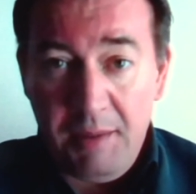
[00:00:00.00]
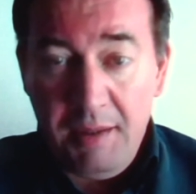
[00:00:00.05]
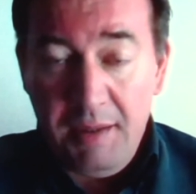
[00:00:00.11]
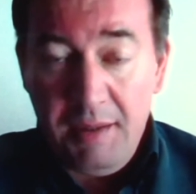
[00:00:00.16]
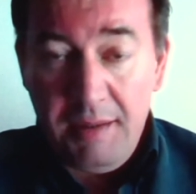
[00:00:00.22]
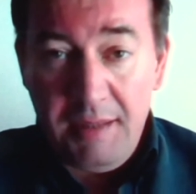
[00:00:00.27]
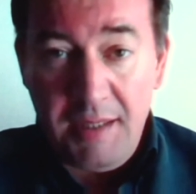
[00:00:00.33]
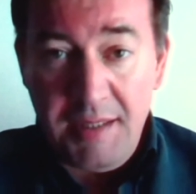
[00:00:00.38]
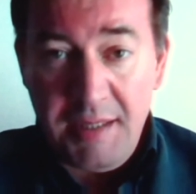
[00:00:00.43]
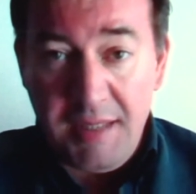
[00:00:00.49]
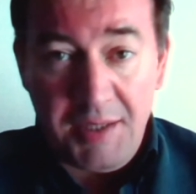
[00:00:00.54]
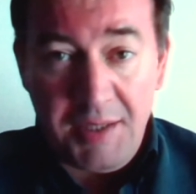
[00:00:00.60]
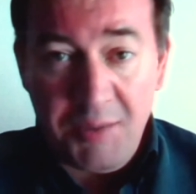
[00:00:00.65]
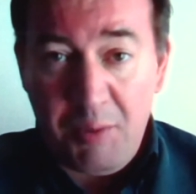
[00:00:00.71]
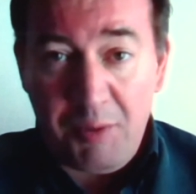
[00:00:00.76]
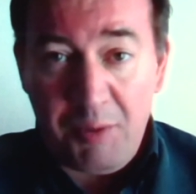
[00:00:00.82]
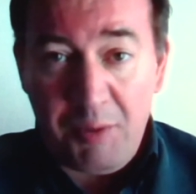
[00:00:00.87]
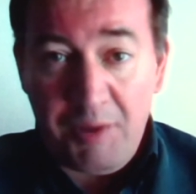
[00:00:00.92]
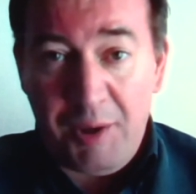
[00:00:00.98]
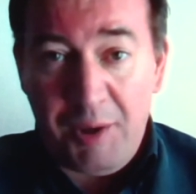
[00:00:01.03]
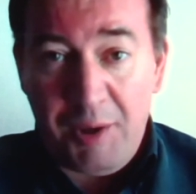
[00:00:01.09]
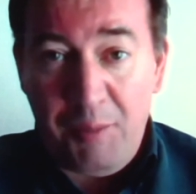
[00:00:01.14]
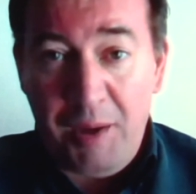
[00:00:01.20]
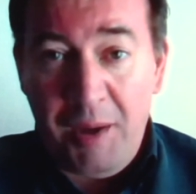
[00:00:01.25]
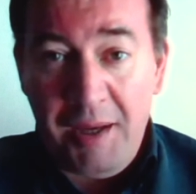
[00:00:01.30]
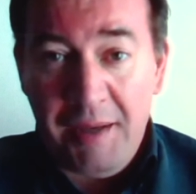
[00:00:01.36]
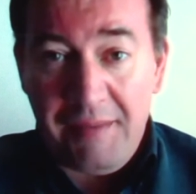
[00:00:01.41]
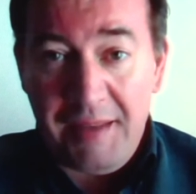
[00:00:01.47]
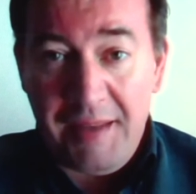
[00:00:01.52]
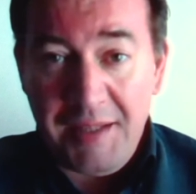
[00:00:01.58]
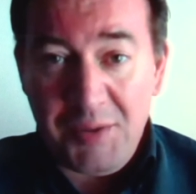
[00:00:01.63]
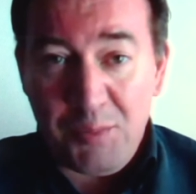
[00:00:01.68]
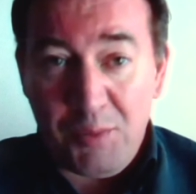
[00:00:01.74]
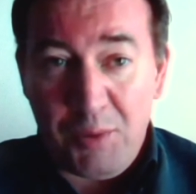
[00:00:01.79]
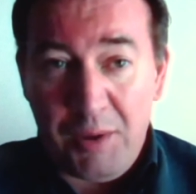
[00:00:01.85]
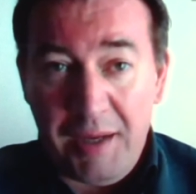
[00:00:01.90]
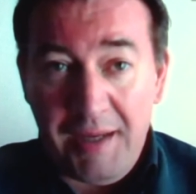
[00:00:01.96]
These things won't go away. That's
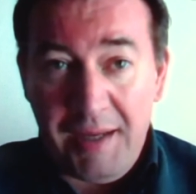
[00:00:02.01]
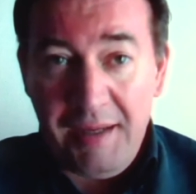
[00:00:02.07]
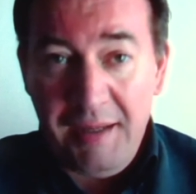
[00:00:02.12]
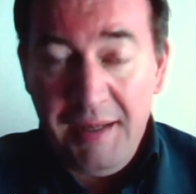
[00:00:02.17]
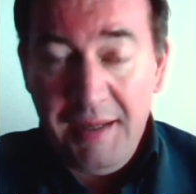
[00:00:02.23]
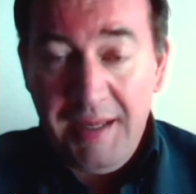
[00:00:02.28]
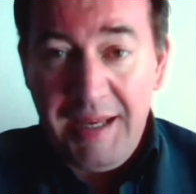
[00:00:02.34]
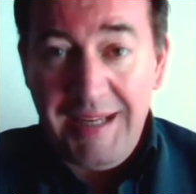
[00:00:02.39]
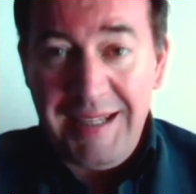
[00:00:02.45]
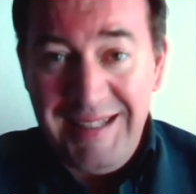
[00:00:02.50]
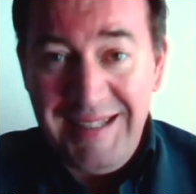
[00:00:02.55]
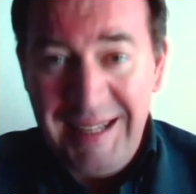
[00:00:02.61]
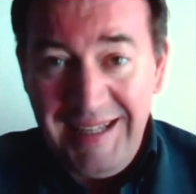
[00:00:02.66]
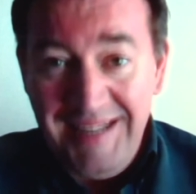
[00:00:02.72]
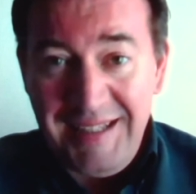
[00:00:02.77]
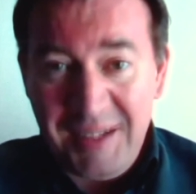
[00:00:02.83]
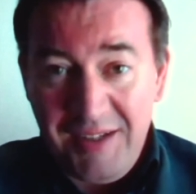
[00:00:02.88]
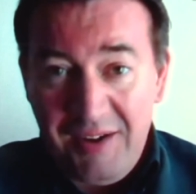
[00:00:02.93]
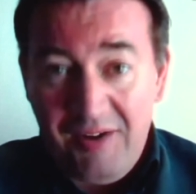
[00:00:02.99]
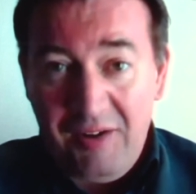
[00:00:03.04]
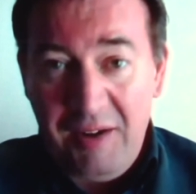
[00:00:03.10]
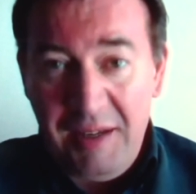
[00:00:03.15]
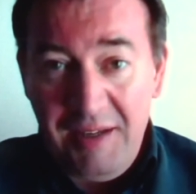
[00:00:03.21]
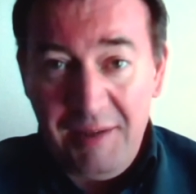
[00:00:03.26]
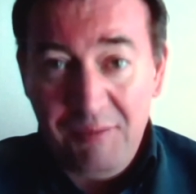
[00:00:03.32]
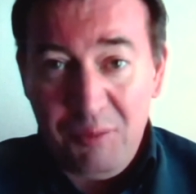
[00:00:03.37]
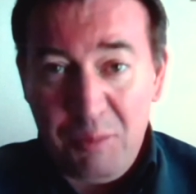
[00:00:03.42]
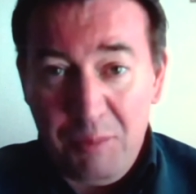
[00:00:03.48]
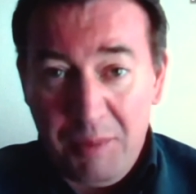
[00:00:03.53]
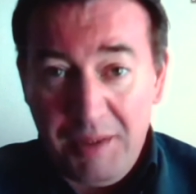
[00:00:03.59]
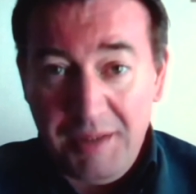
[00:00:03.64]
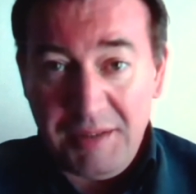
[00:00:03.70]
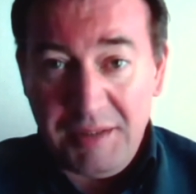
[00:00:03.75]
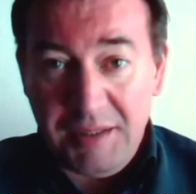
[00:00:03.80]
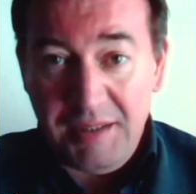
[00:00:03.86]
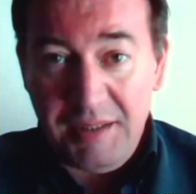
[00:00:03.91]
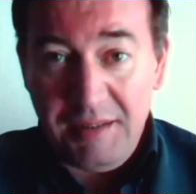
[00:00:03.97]
why it needs a high-level
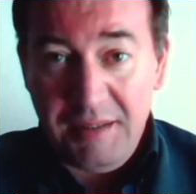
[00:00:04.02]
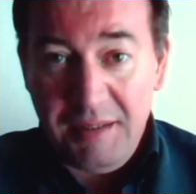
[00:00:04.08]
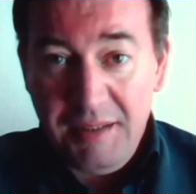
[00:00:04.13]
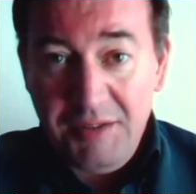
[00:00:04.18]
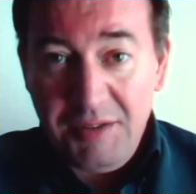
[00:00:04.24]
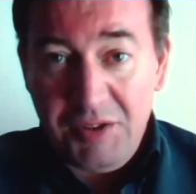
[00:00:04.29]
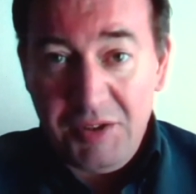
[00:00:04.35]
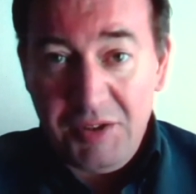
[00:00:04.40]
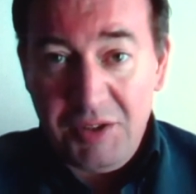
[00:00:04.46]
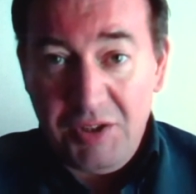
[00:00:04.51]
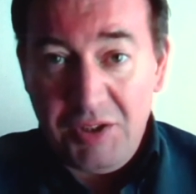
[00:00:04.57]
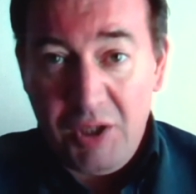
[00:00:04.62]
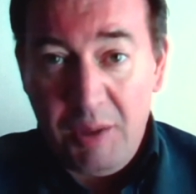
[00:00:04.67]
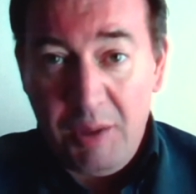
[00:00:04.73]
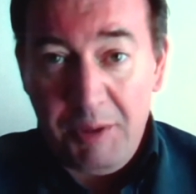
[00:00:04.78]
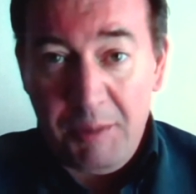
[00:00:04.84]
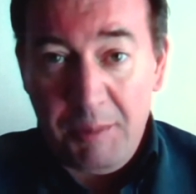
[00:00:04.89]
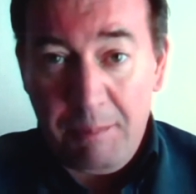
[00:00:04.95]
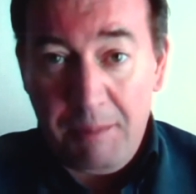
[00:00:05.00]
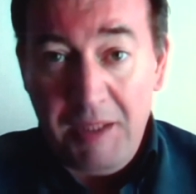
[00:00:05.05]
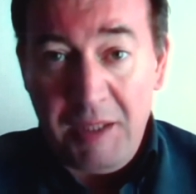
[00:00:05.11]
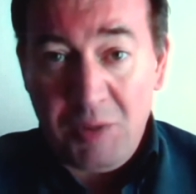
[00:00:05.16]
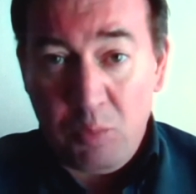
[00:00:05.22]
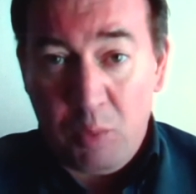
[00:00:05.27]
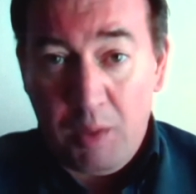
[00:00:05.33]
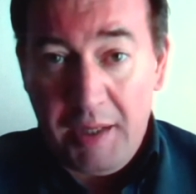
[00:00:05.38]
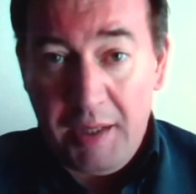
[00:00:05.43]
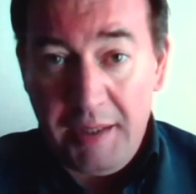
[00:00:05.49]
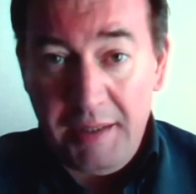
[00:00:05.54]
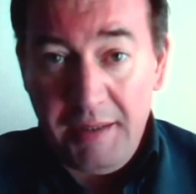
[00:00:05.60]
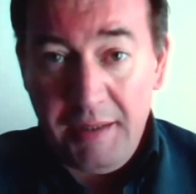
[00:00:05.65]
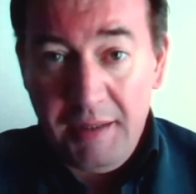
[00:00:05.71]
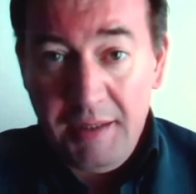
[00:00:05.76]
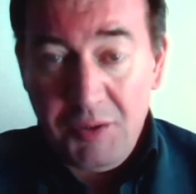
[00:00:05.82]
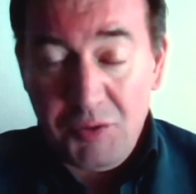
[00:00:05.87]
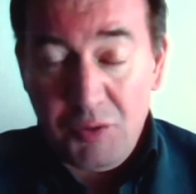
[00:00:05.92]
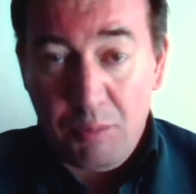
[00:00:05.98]
meeting to determine the best way
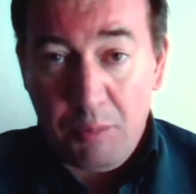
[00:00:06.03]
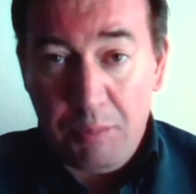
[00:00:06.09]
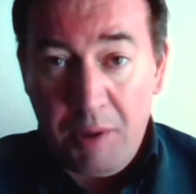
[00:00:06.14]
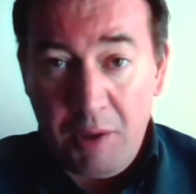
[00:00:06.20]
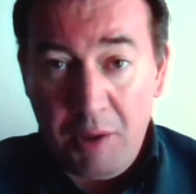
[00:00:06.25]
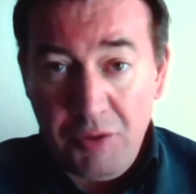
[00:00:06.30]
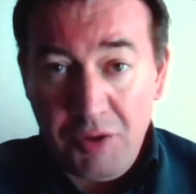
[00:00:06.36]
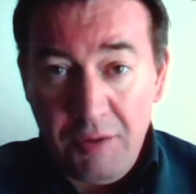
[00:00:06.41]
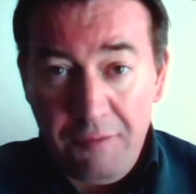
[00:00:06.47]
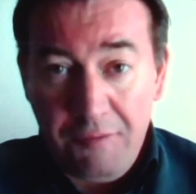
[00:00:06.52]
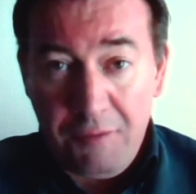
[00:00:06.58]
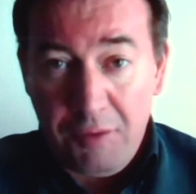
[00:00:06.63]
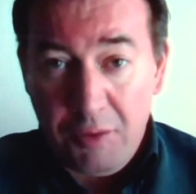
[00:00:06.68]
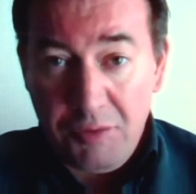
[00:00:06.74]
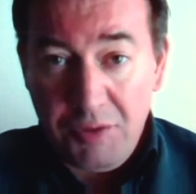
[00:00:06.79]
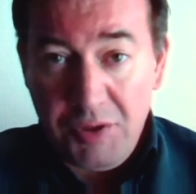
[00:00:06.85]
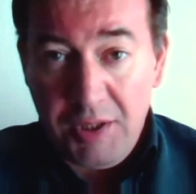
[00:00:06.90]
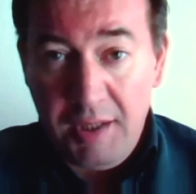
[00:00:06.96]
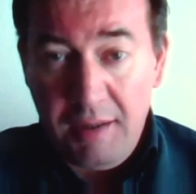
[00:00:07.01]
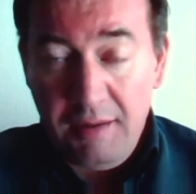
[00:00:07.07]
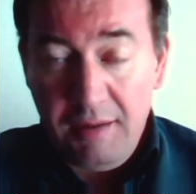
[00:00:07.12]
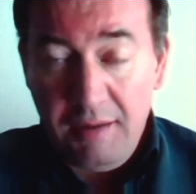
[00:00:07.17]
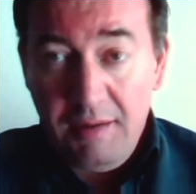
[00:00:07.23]
to approach the future,